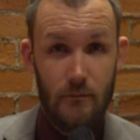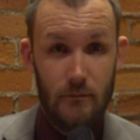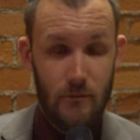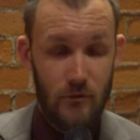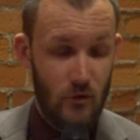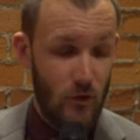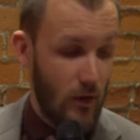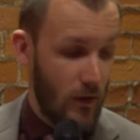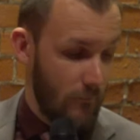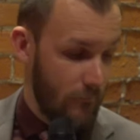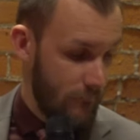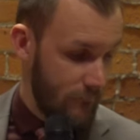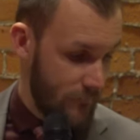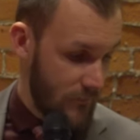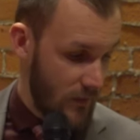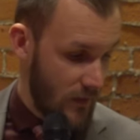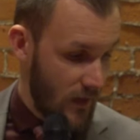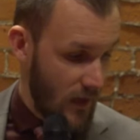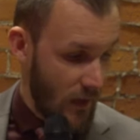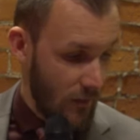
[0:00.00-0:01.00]
So
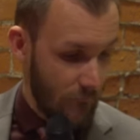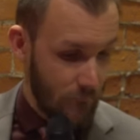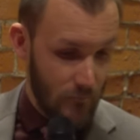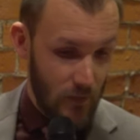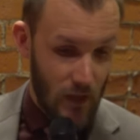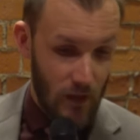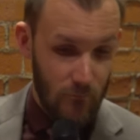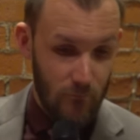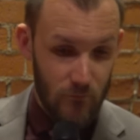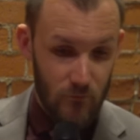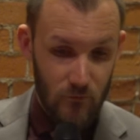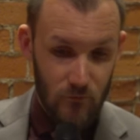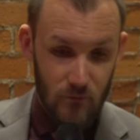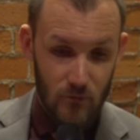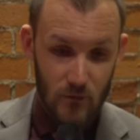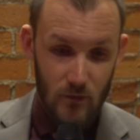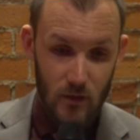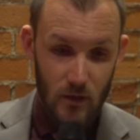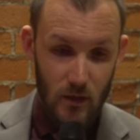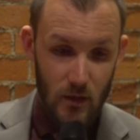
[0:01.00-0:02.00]
I'm
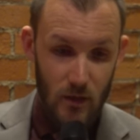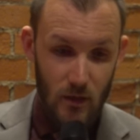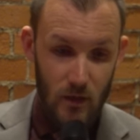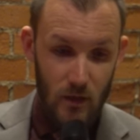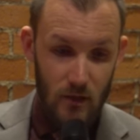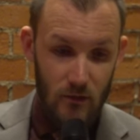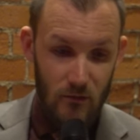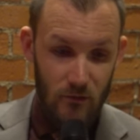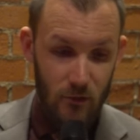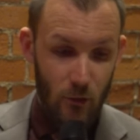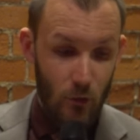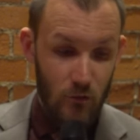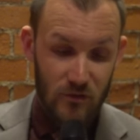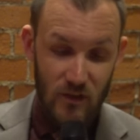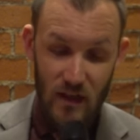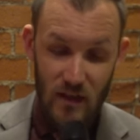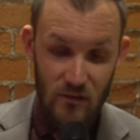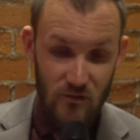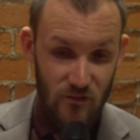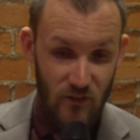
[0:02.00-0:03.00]
those
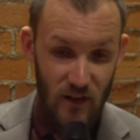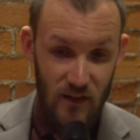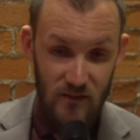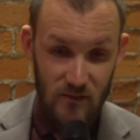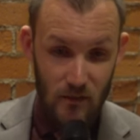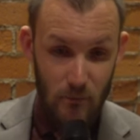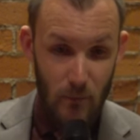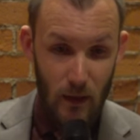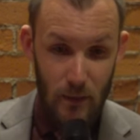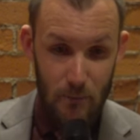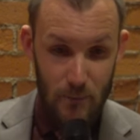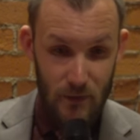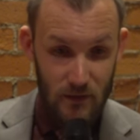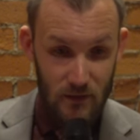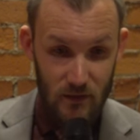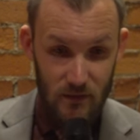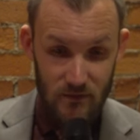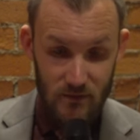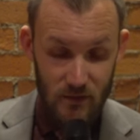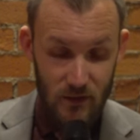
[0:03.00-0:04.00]
A's fans that might be
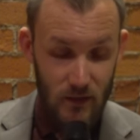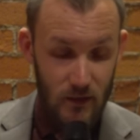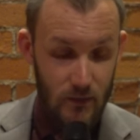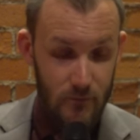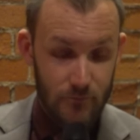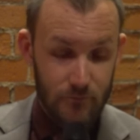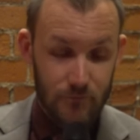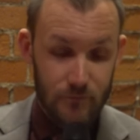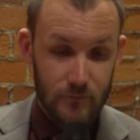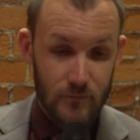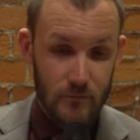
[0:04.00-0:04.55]
listening,